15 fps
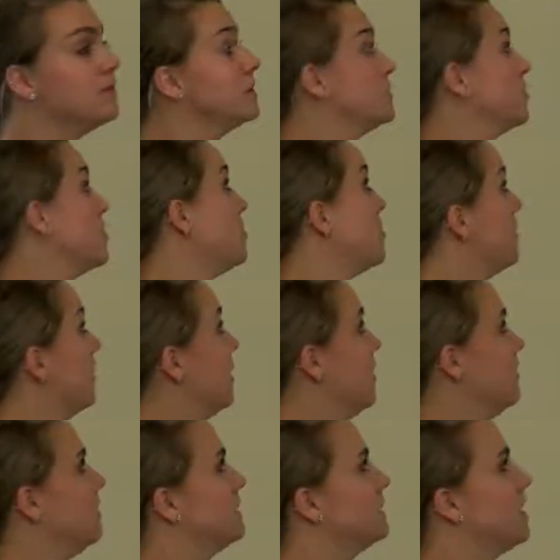So
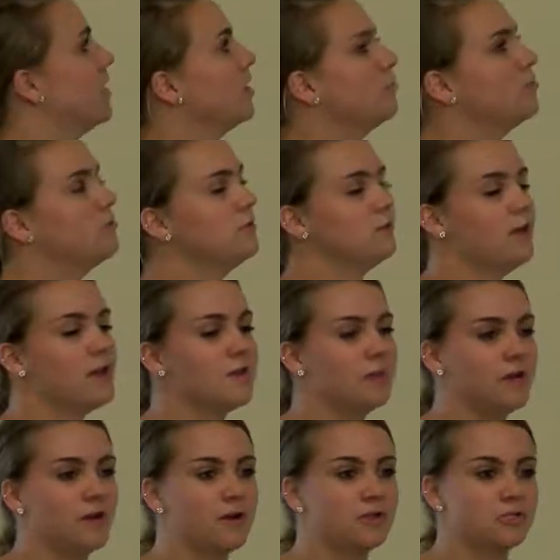this kind of pulled a lot at
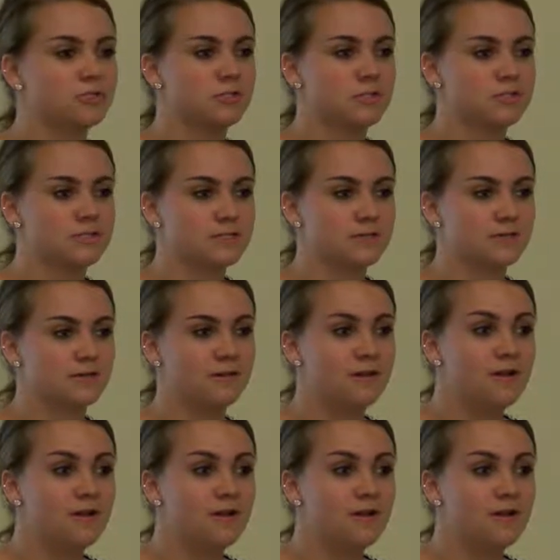my heartstrings, and